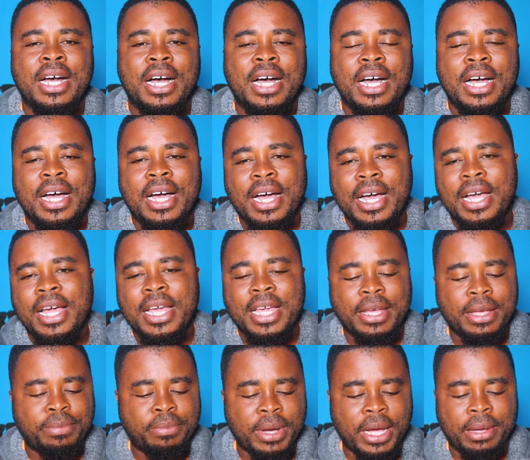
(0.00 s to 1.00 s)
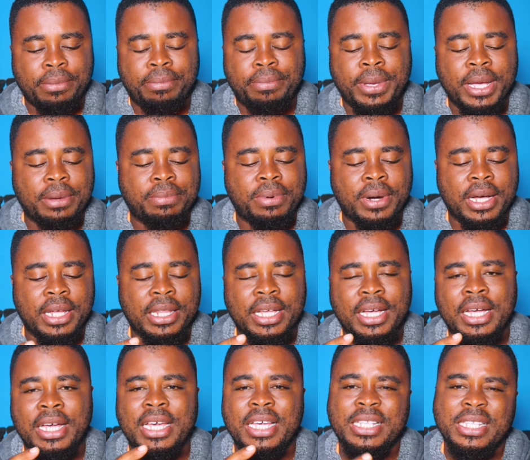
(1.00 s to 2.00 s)
uh, I, my big
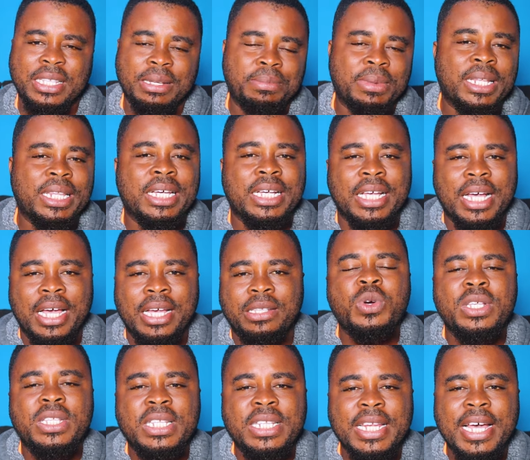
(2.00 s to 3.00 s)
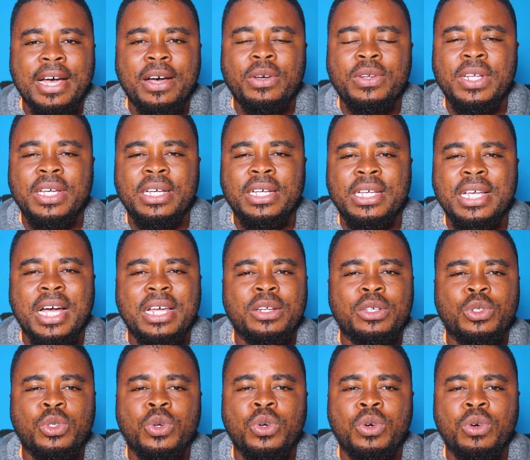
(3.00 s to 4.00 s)
brother, and some other guy who is now the
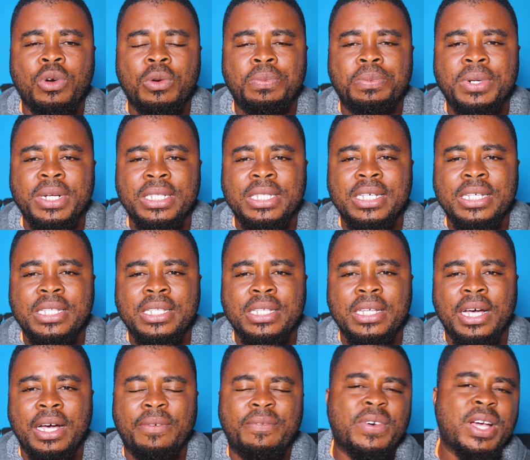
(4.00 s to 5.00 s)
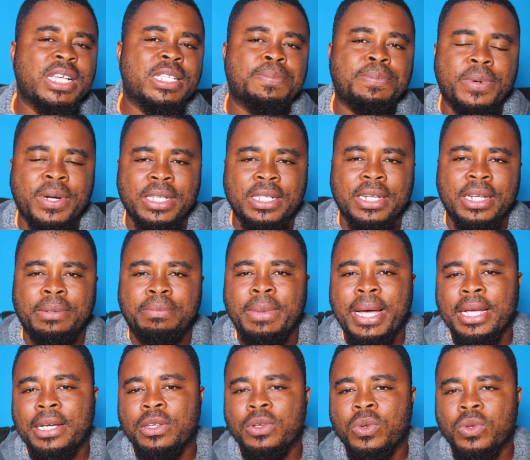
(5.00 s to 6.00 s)
Ghana Tour Operators uh, Vice President,
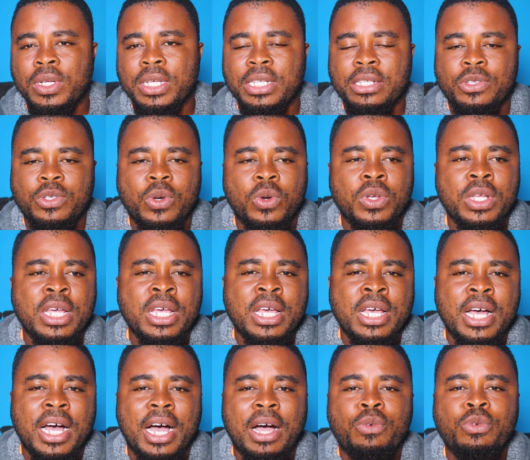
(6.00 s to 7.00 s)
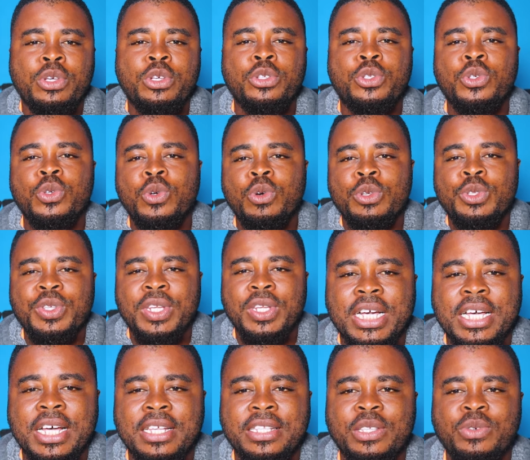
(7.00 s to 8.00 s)
Michael Olin. So uh, we used to go
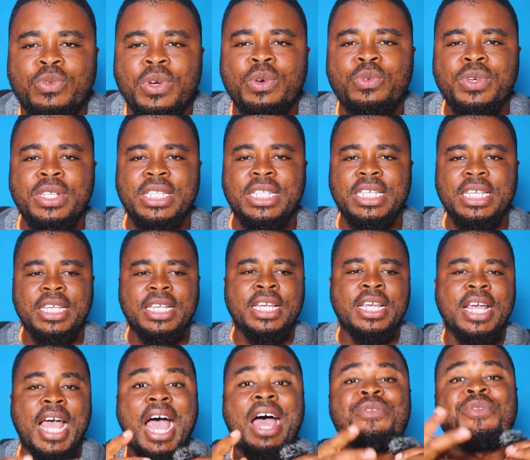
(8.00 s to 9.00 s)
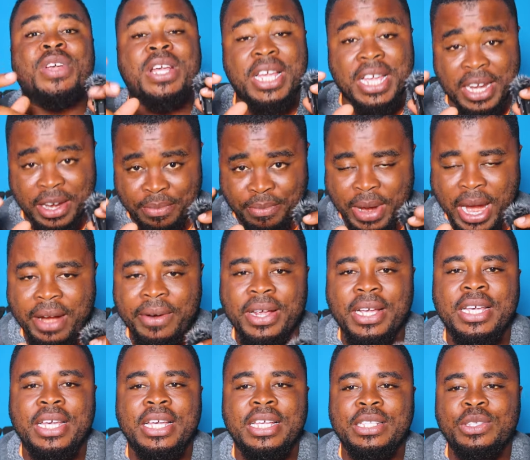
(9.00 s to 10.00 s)
castle when we see African
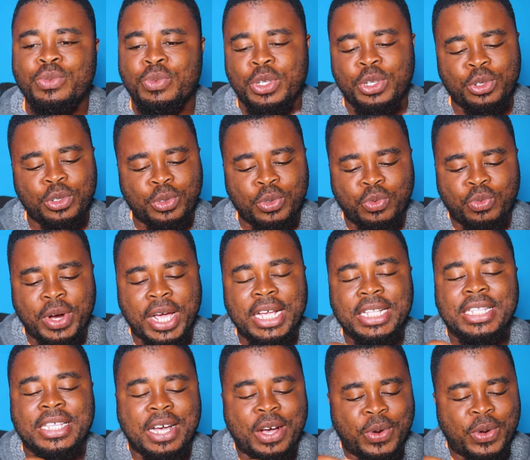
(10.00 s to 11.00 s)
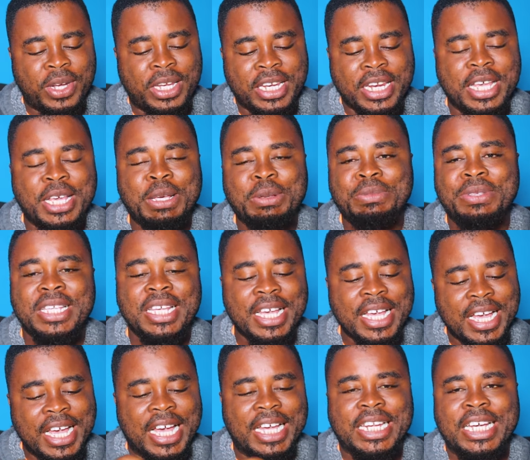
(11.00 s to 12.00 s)
Americans. We used to write our names
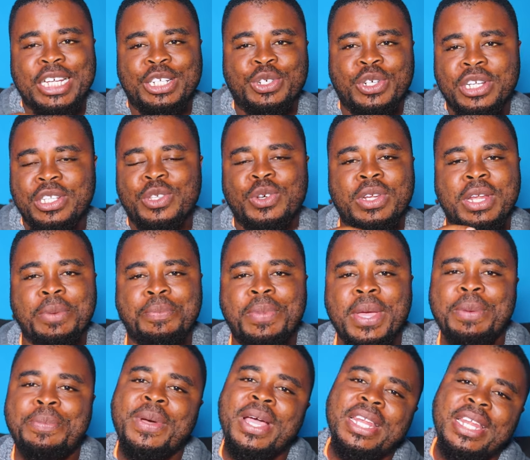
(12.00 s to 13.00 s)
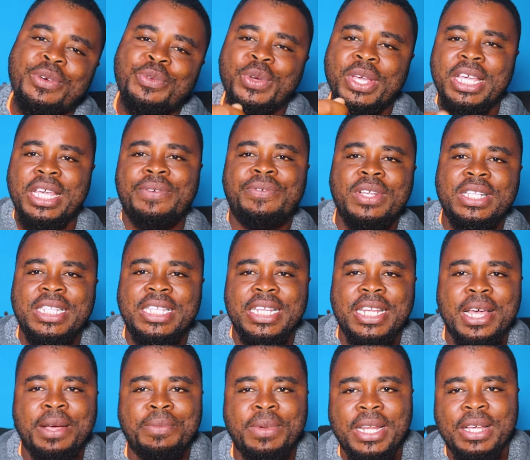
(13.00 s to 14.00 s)
and address on the paper, and then we give it to
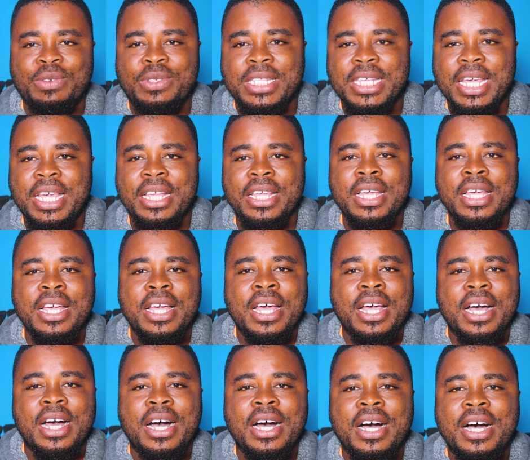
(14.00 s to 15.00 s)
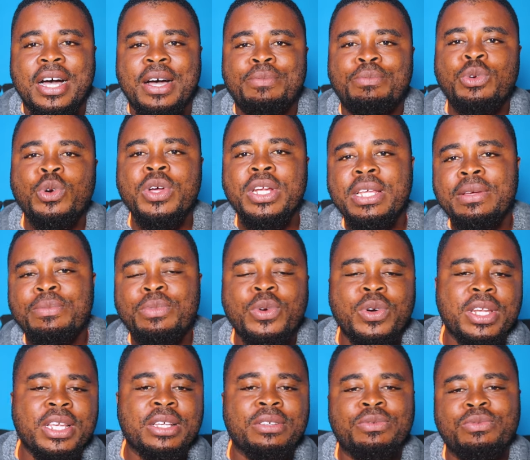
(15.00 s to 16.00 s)
them. And then we say, hey, uh, Brony,
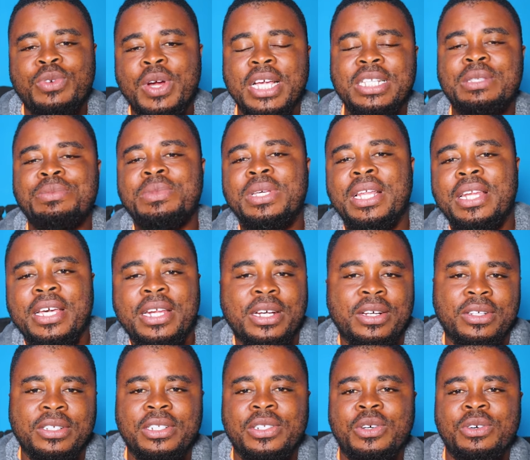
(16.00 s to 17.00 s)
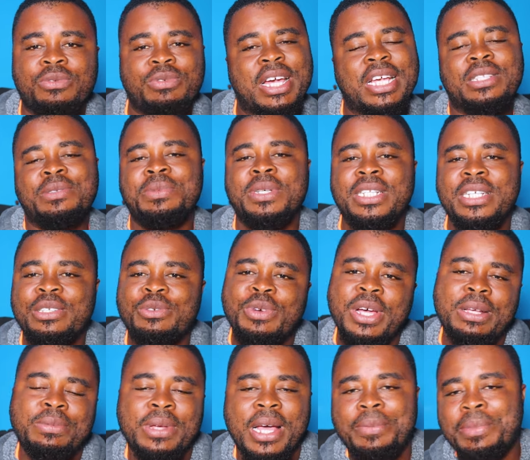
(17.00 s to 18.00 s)
Brony, write me a letter. You know, write me this,
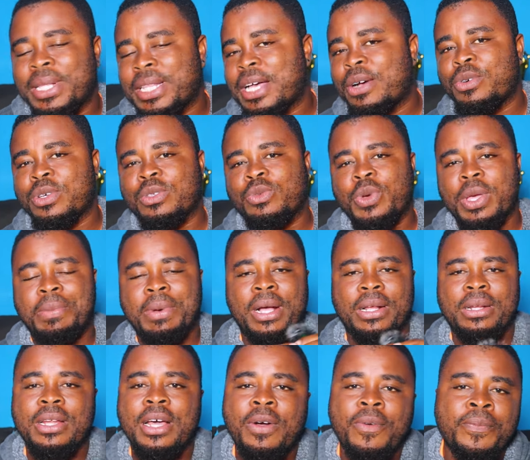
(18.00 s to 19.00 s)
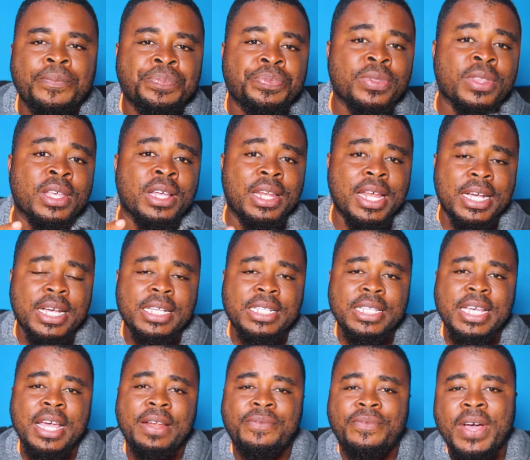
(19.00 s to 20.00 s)
write me. I mean, that was way back. Now, like I
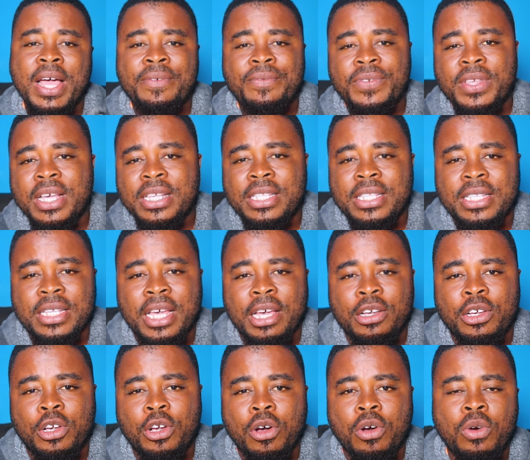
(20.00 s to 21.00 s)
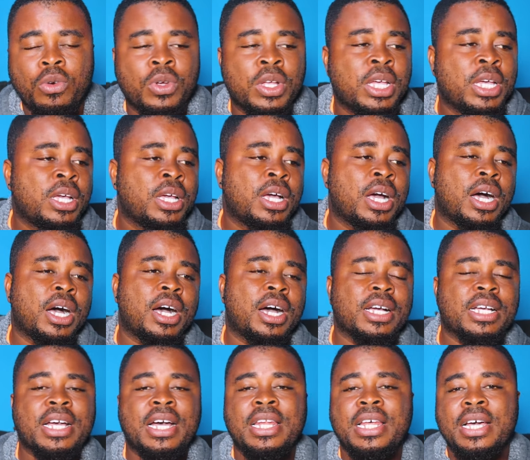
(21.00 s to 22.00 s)
said, five years ago,
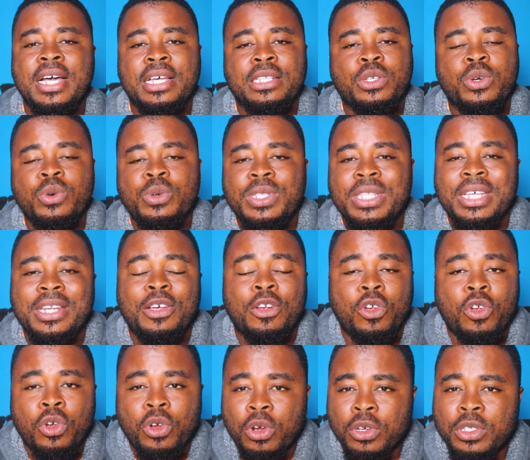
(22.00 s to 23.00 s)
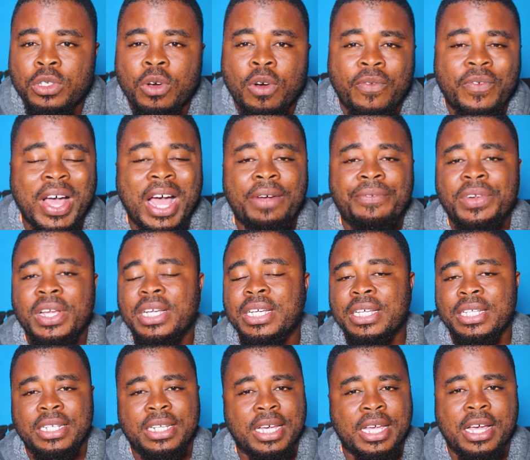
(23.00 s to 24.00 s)
uh, Ghana has hosted a lot of
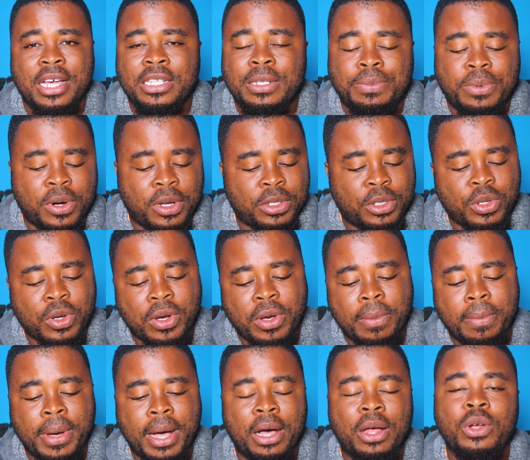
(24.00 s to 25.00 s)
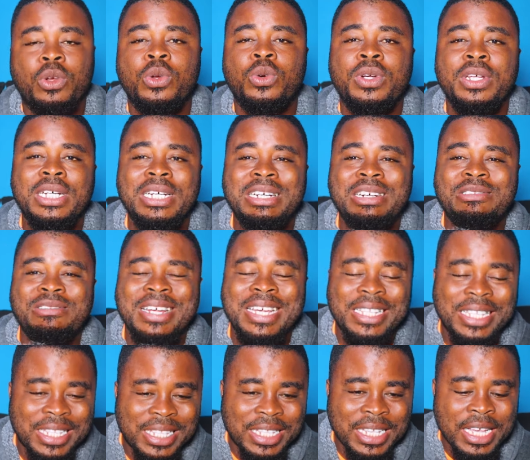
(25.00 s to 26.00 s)
African diaspora. Talk about Luda
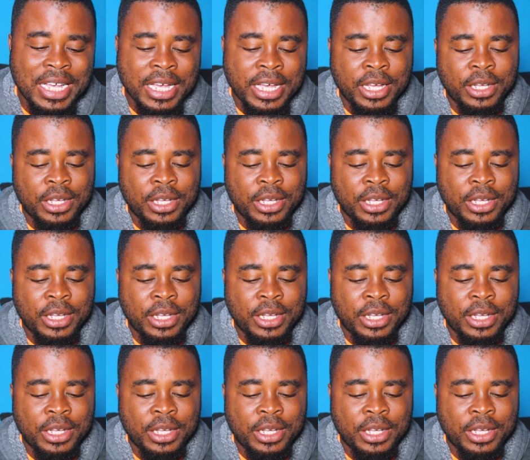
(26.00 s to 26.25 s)
Chris.